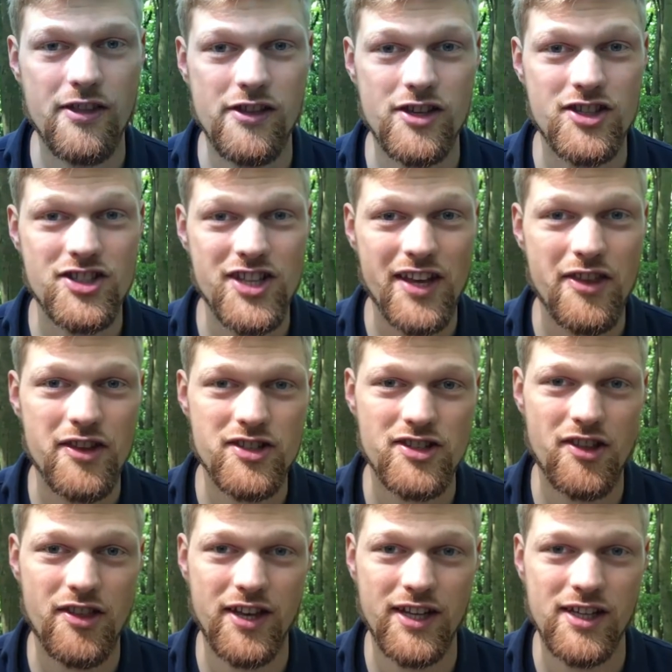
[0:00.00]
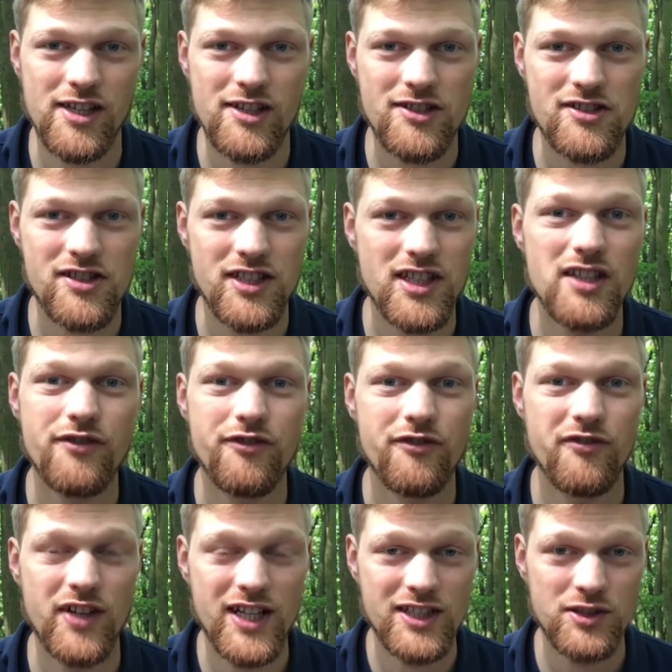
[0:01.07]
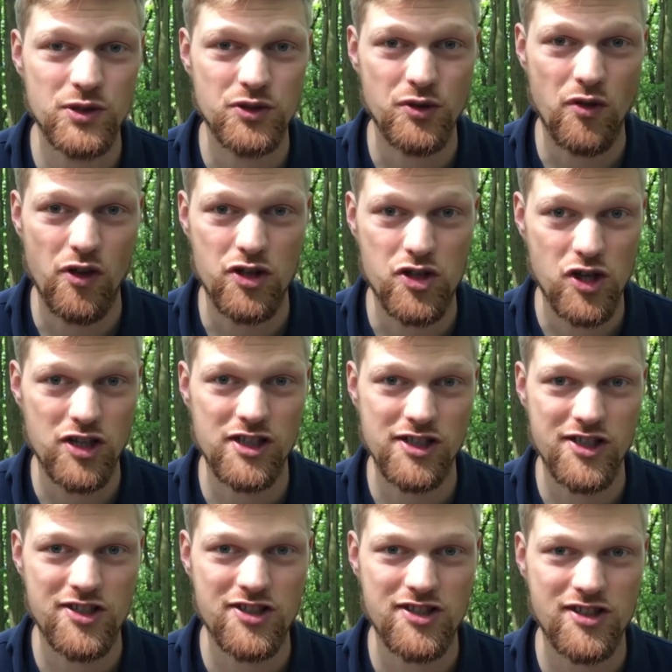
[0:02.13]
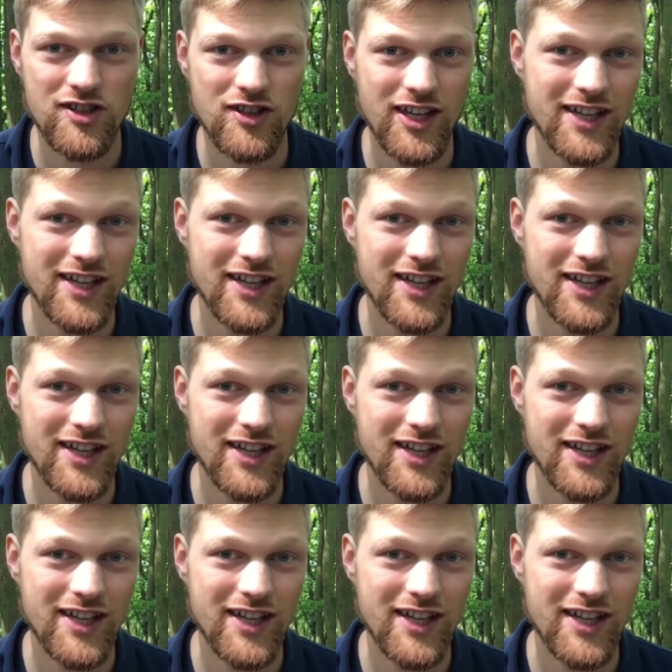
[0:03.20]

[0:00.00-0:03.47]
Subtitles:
The sixth thing is give value to the journalists.